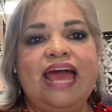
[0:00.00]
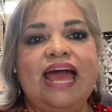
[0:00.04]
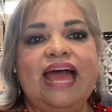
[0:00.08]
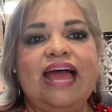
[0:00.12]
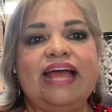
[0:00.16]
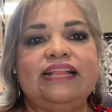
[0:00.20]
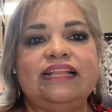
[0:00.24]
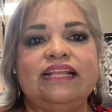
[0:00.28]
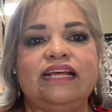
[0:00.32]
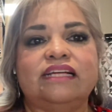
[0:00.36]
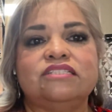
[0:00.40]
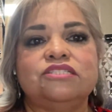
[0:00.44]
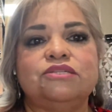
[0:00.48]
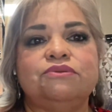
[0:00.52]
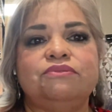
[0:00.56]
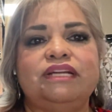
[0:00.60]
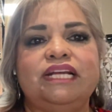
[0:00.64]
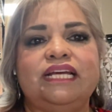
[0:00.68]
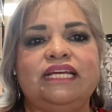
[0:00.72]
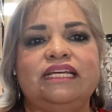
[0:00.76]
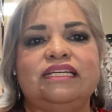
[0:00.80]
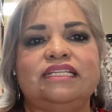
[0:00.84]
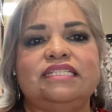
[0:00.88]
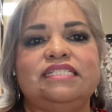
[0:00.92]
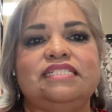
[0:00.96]
And that's when
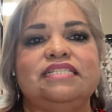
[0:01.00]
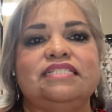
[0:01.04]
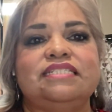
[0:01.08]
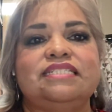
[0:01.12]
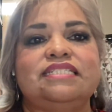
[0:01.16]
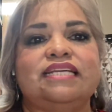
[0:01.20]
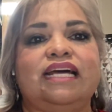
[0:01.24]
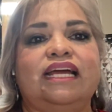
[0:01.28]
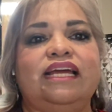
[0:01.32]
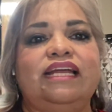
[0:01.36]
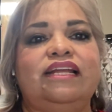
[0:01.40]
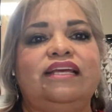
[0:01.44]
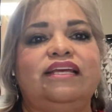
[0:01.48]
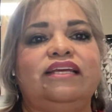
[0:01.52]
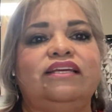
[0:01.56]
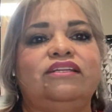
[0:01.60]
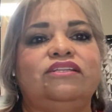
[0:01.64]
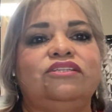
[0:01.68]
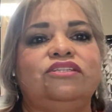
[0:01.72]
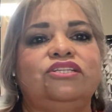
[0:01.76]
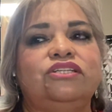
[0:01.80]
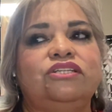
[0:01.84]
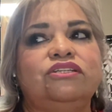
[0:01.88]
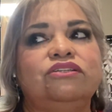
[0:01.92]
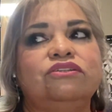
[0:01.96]
I had decided,
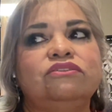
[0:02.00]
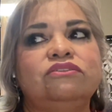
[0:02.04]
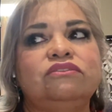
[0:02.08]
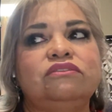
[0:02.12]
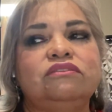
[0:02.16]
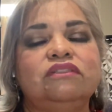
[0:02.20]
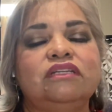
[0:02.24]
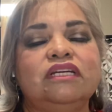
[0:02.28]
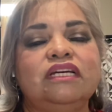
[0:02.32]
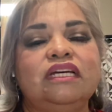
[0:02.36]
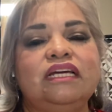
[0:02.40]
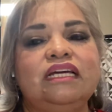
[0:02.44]
you know,